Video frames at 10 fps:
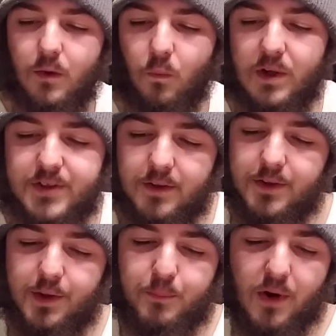which under
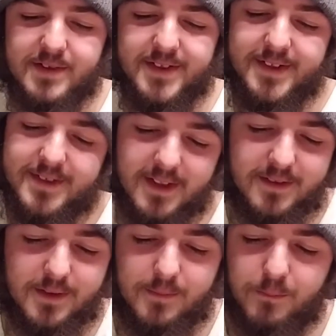the present
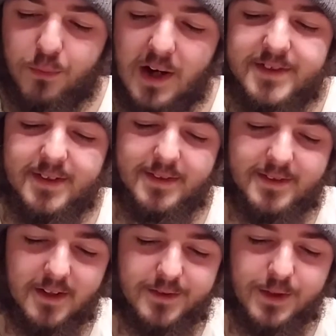
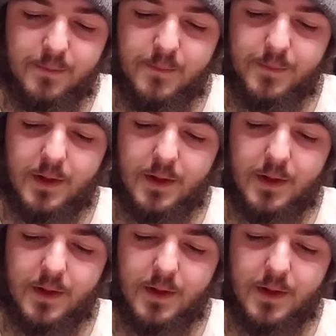system